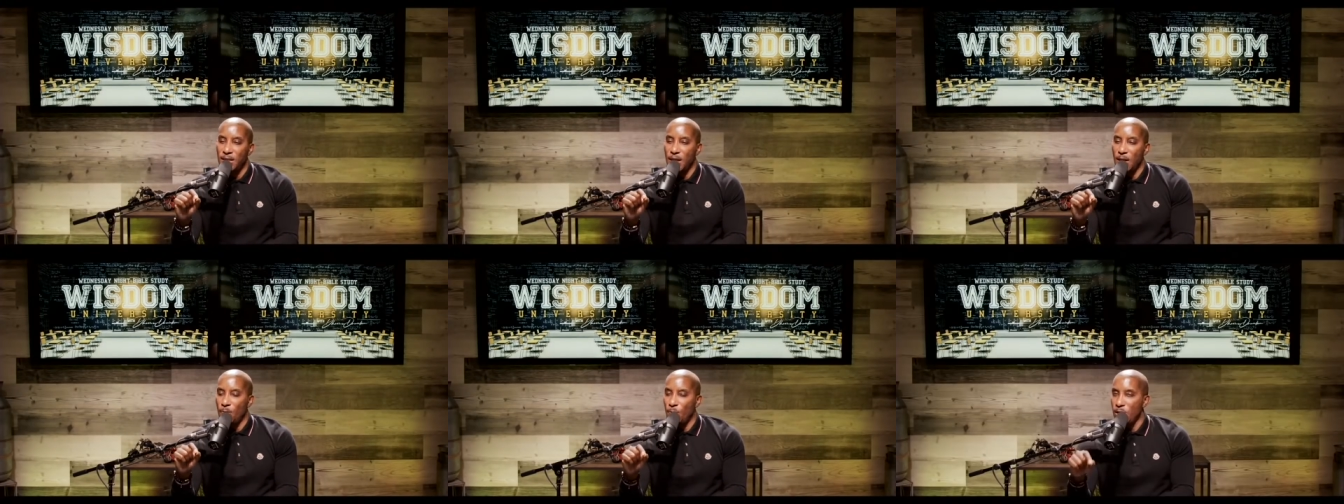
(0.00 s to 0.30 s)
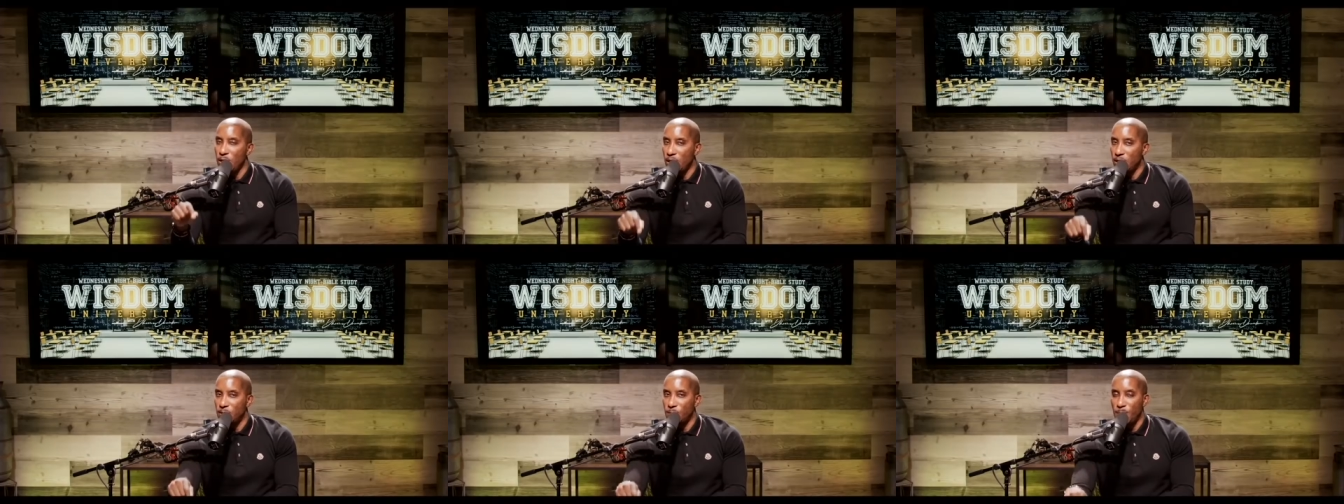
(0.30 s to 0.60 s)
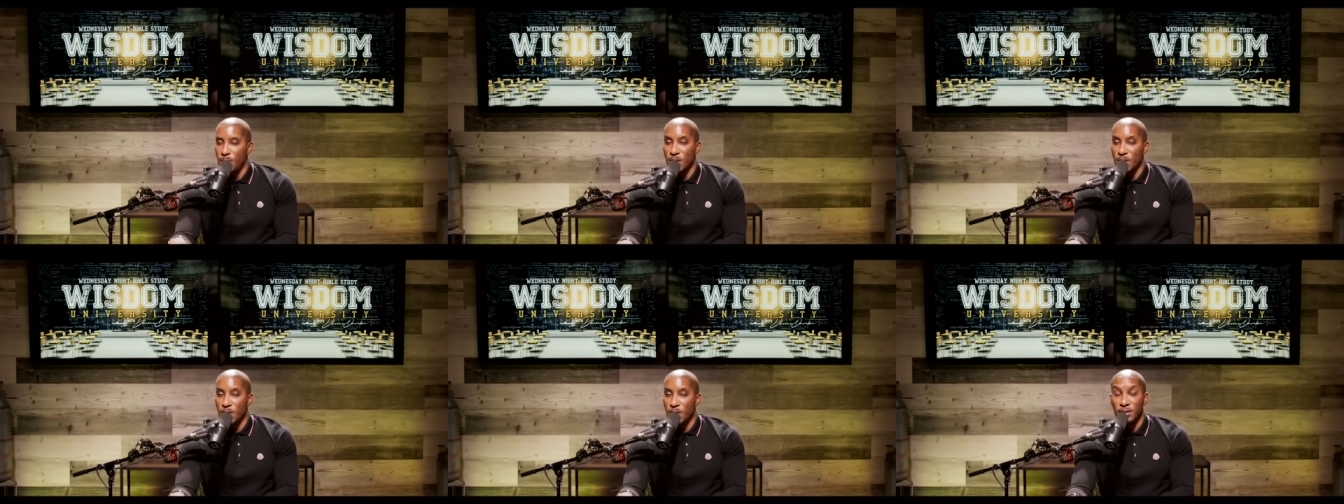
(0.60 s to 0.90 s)
that we
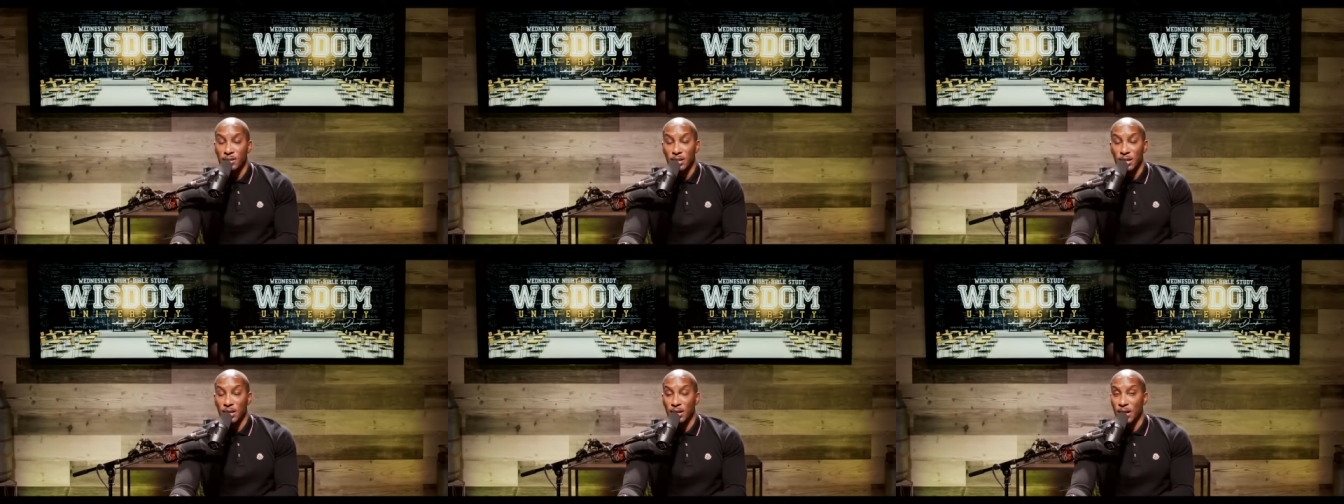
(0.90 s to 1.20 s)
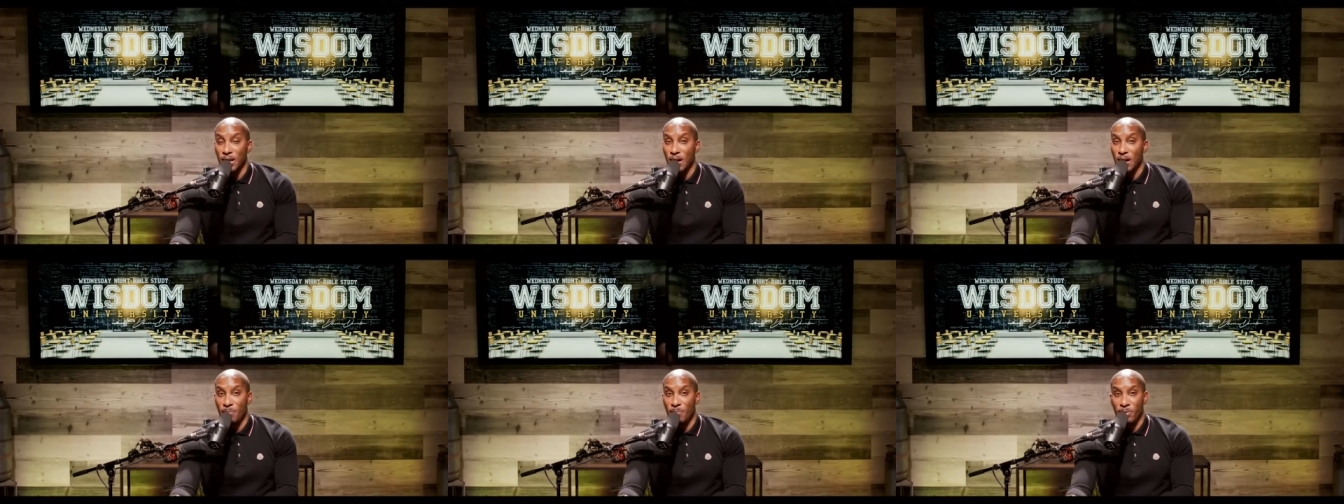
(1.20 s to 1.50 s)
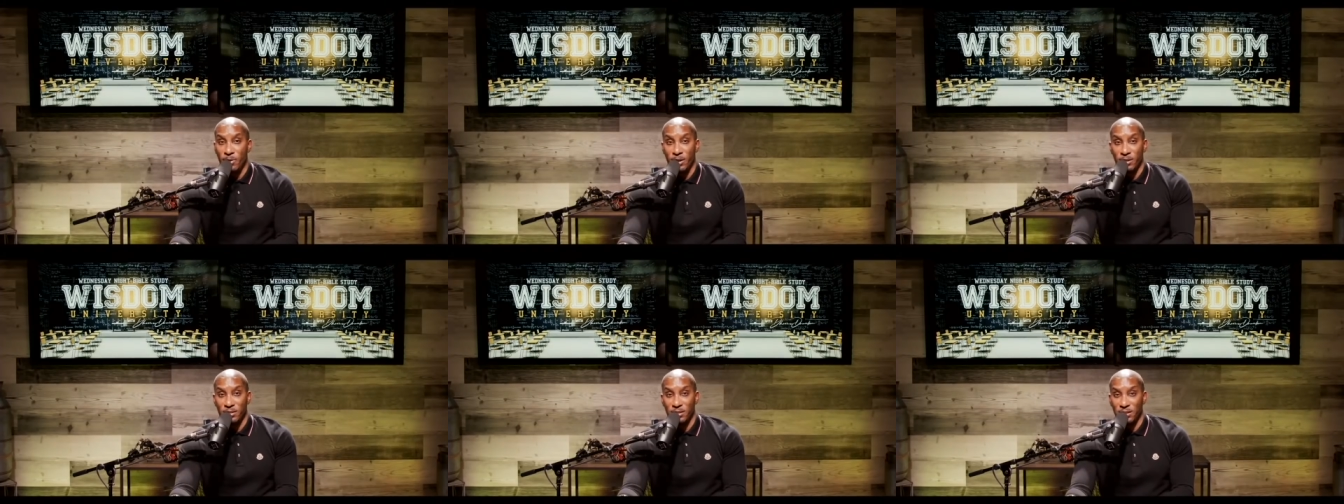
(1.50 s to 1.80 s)
experience in our
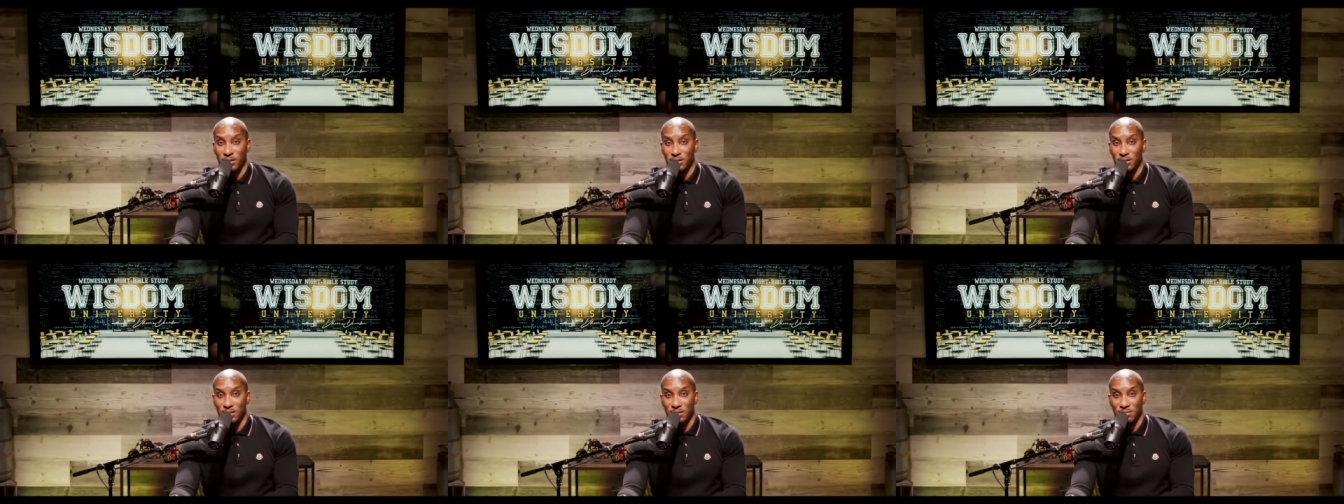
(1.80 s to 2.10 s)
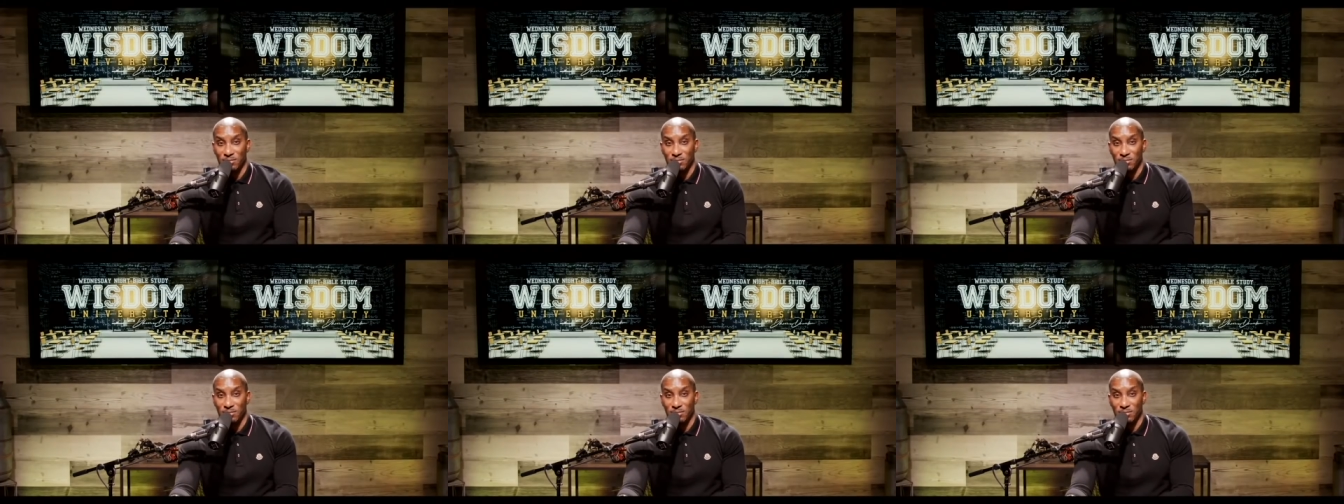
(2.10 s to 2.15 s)
present